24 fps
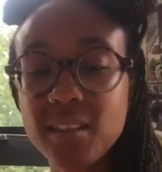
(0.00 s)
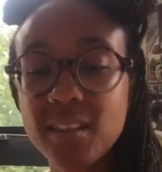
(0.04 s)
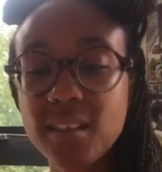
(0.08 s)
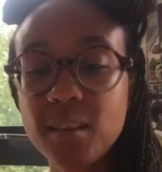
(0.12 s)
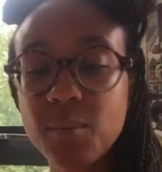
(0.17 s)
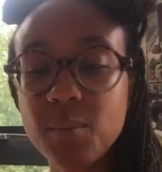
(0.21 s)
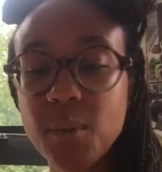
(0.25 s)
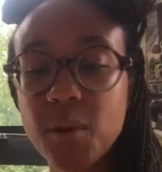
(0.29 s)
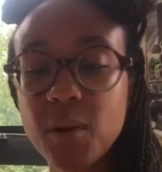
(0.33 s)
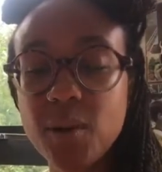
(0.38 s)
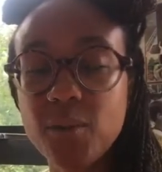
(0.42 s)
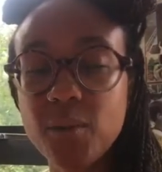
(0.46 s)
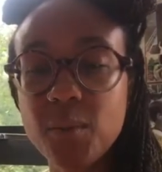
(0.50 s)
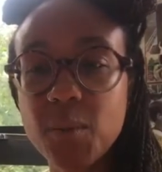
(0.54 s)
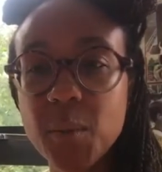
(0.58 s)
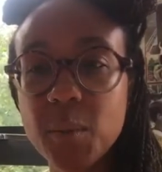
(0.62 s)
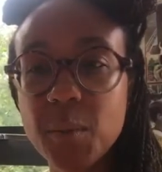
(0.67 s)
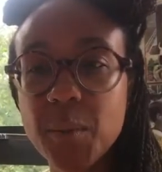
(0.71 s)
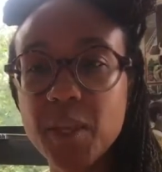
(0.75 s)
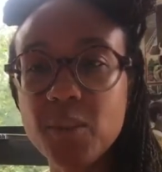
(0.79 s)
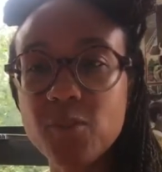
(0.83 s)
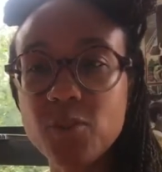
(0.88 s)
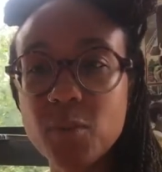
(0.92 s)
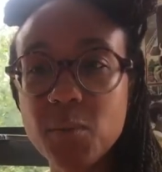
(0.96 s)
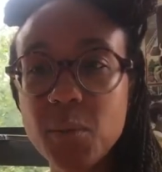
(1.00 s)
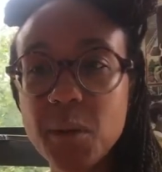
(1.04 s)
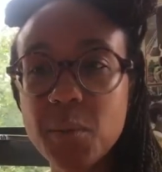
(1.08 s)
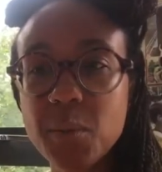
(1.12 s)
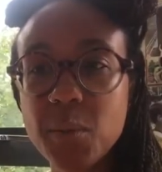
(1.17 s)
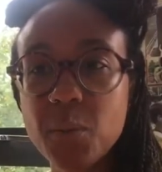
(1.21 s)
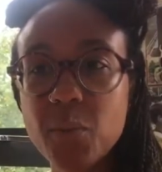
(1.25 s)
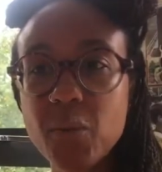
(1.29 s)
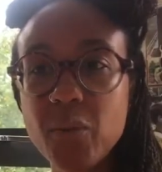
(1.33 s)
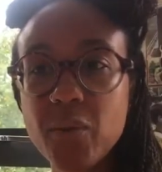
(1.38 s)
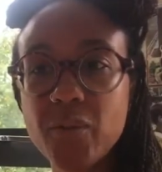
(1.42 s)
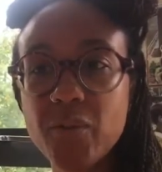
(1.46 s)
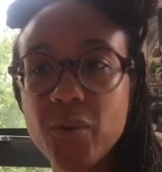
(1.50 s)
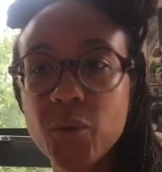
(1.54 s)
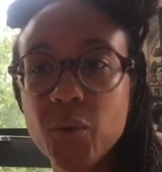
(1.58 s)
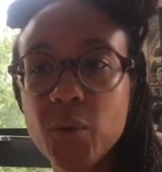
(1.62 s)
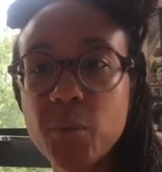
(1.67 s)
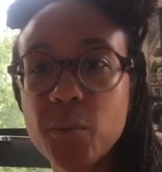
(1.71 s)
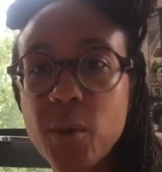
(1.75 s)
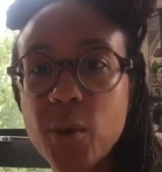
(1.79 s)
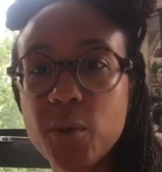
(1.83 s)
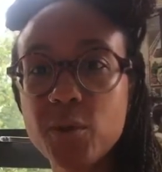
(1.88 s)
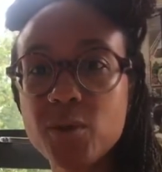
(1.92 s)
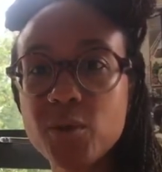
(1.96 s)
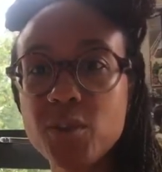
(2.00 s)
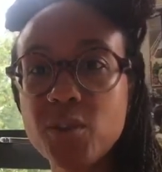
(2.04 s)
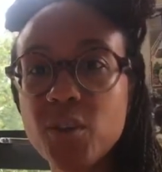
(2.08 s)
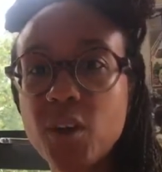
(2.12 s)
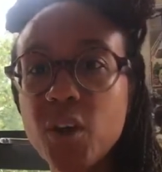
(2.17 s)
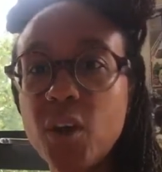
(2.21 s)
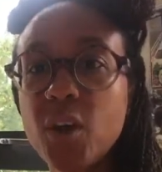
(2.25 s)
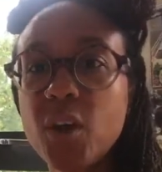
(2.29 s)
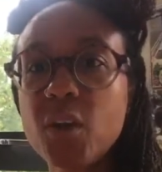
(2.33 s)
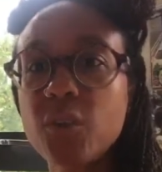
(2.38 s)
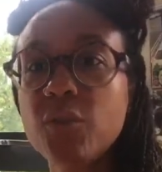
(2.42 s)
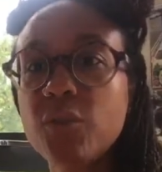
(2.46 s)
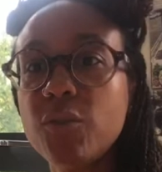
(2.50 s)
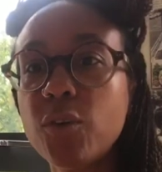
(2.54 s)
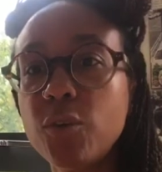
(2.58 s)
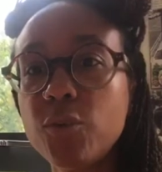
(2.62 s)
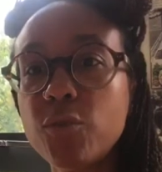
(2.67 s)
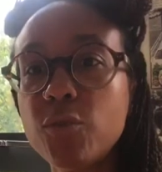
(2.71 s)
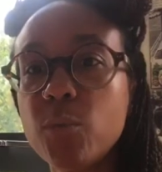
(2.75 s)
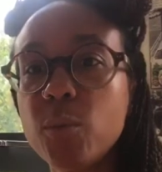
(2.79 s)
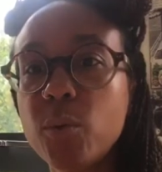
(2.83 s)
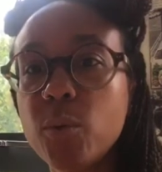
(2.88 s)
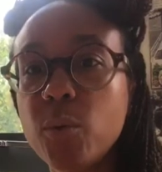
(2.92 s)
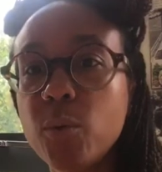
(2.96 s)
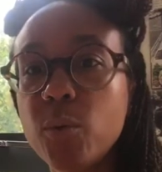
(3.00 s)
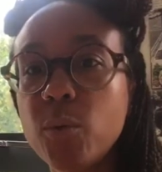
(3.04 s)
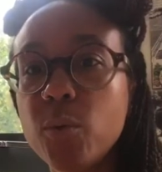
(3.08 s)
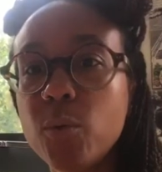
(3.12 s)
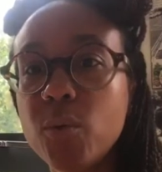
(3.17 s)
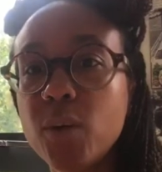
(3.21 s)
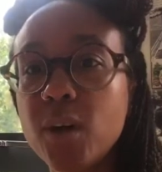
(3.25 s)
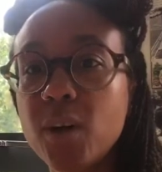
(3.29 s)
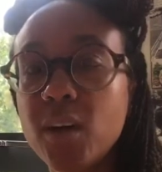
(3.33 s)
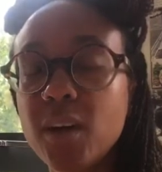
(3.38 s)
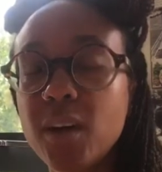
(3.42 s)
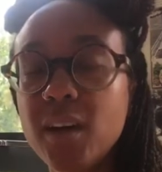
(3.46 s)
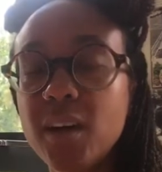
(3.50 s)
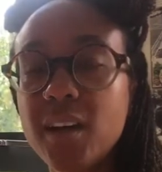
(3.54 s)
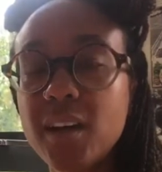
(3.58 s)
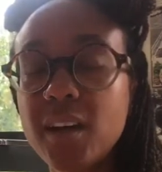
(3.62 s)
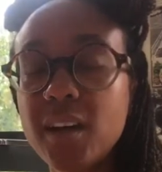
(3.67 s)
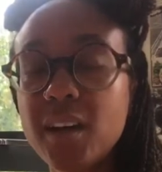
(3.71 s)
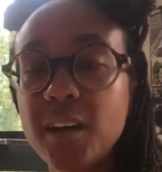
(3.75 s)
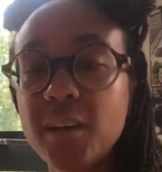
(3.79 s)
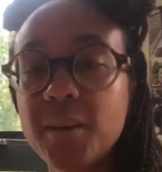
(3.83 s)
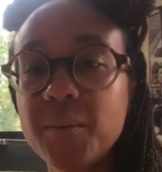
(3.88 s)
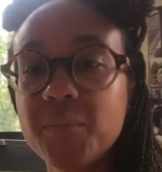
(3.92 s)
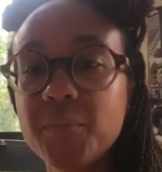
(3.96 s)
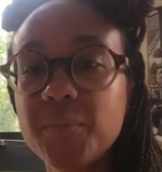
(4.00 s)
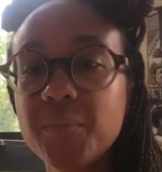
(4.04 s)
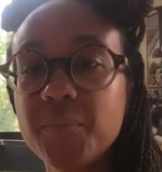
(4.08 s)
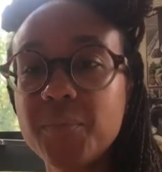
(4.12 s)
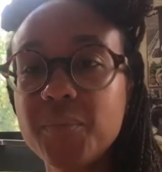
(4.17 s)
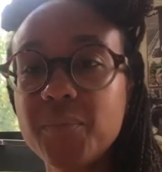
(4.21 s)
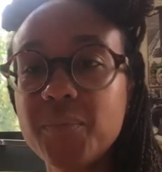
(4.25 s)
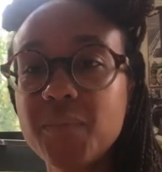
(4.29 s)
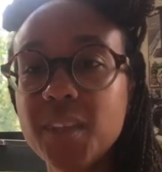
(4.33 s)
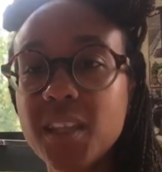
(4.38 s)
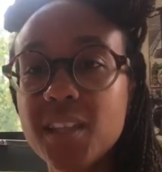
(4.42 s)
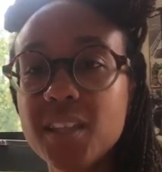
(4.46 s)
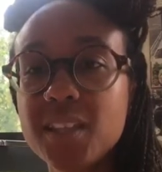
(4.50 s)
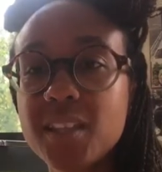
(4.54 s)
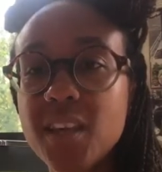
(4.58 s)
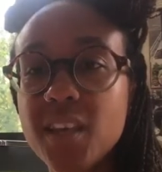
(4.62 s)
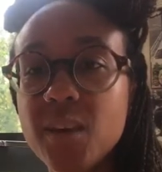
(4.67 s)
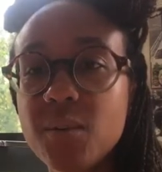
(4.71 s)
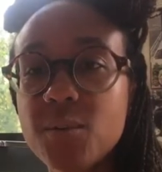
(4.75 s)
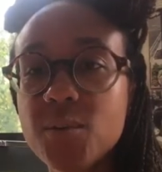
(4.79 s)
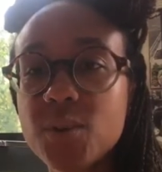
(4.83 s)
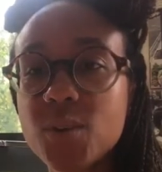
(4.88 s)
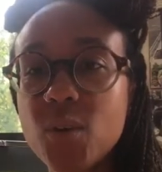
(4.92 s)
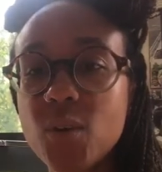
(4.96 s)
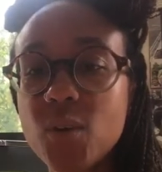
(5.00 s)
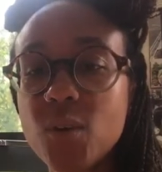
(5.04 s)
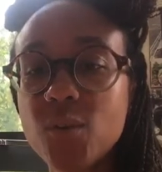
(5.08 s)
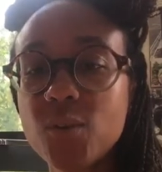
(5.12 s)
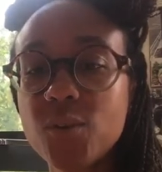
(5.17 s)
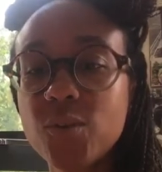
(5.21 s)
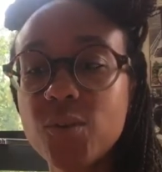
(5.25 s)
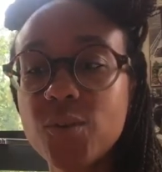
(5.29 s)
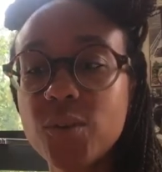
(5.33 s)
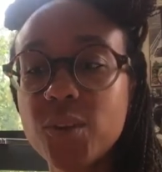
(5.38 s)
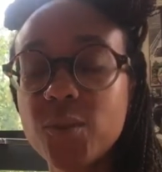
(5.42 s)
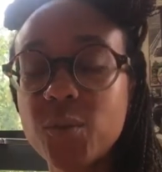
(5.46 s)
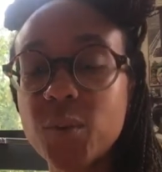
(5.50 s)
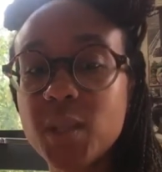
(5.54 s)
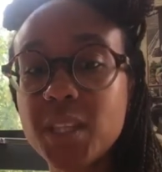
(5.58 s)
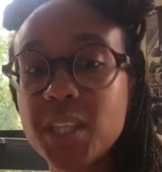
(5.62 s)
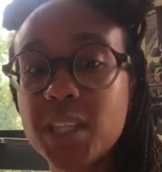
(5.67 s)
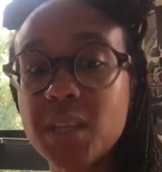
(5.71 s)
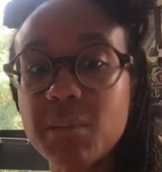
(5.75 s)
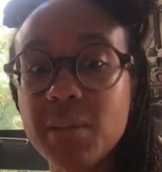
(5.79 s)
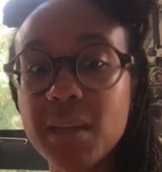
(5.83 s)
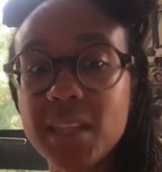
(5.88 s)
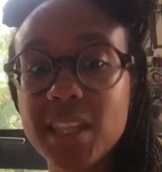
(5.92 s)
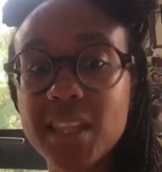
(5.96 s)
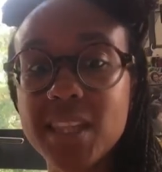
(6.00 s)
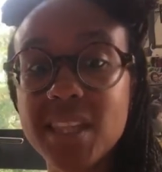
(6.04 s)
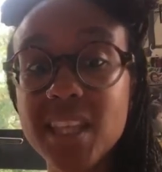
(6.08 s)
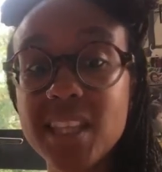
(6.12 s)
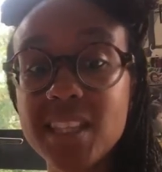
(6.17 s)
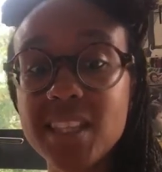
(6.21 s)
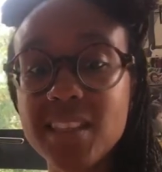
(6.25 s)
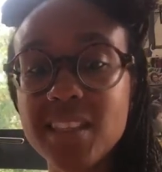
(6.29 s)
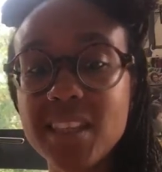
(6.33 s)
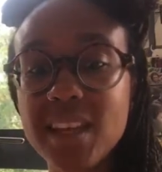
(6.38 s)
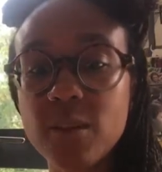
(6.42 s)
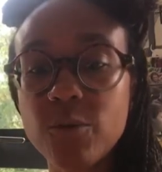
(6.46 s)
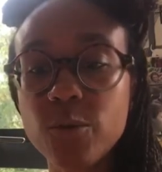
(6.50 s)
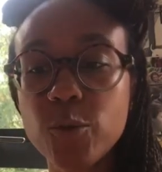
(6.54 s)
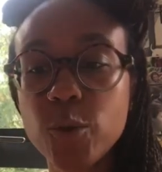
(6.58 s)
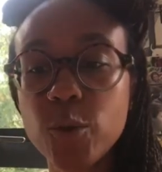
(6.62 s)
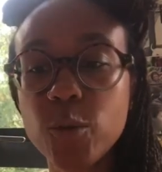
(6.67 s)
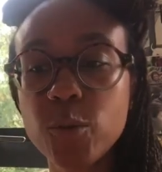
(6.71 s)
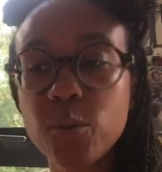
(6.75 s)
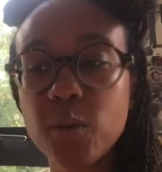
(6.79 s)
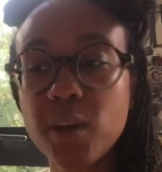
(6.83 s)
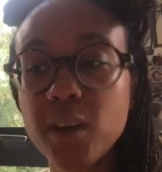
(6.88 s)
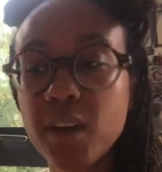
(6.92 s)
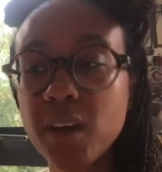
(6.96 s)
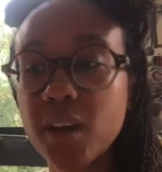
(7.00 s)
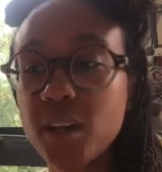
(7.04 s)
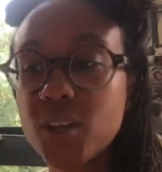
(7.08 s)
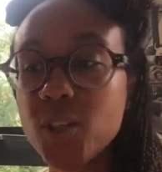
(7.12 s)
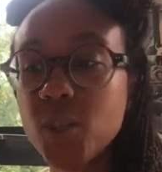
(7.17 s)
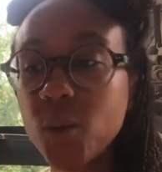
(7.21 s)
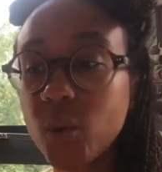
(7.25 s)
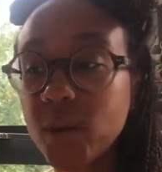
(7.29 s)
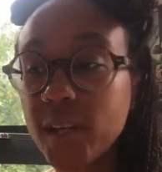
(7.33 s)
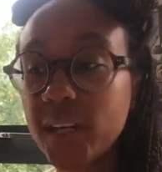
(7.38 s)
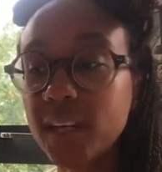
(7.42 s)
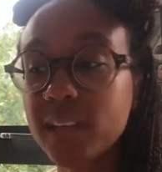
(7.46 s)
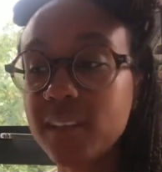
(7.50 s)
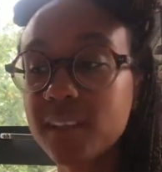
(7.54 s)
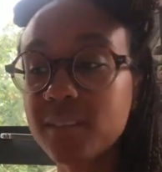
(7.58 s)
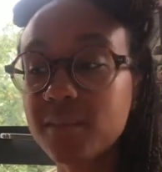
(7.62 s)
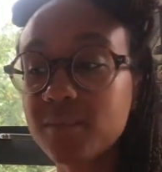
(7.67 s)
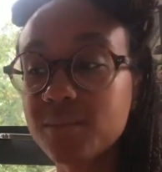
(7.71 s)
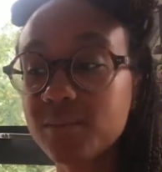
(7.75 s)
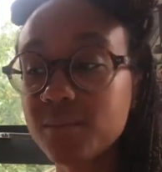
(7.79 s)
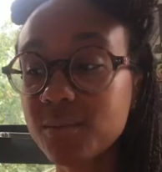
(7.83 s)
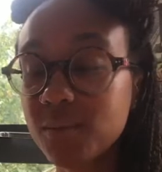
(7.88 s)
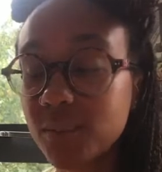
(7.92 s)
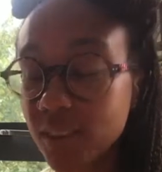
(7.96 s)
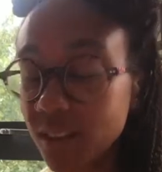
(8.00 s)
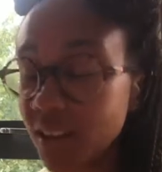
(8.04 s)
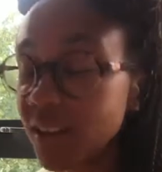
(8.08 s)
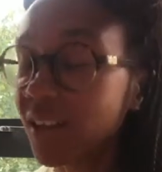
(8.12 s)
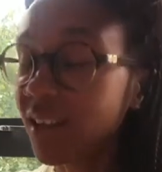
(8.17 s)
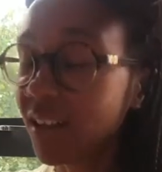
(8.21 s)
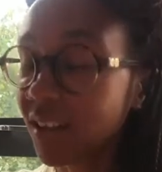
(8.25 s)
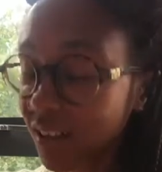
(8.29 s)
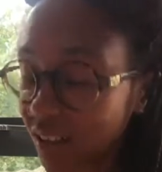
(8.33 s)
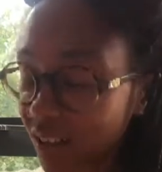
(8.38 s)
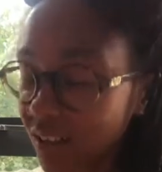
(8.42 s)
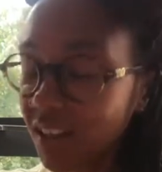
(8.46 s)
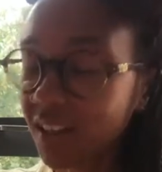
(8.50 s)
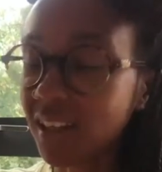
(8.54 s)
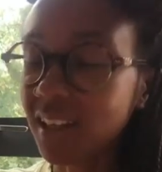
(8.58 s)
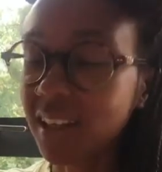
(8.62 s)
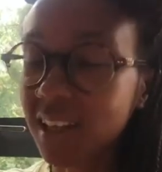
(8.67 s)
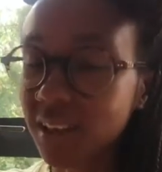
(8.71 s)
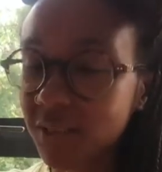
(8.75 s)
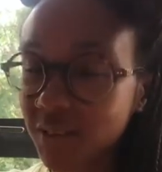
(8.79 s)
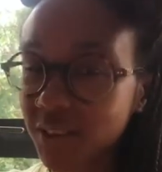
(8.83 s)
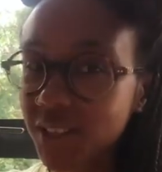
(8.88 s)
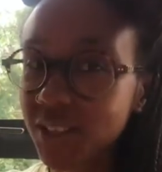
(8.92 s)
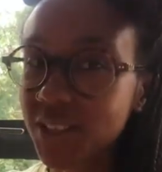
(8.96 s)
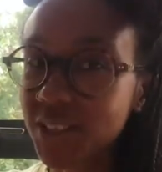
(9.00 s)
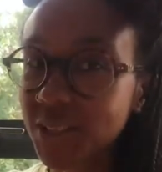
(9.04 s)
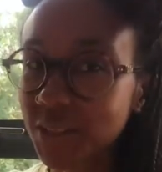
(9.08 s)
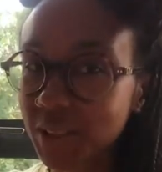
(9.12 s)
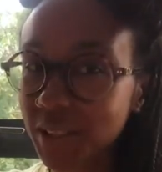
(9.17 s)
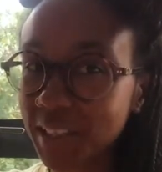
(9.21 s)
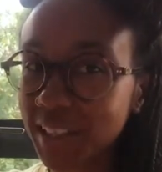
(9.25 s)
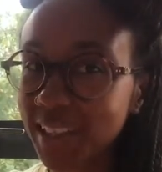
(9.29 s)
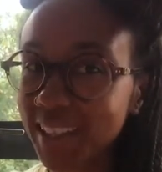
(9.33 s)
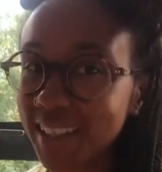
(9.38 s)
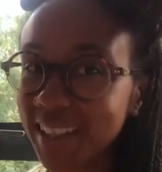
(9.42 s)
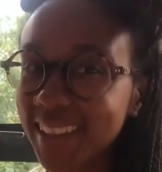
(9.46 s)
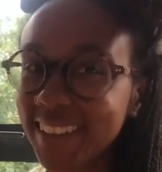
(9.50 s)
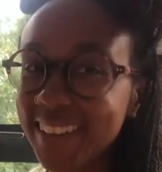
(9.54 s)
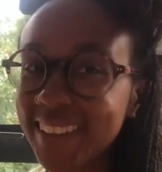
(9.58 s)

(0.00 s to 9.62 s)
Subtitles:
apart from the bedroom maybe, where I feel the most vulnerable, in terms of, if we think about the things in that room: toilet, love a good toilet.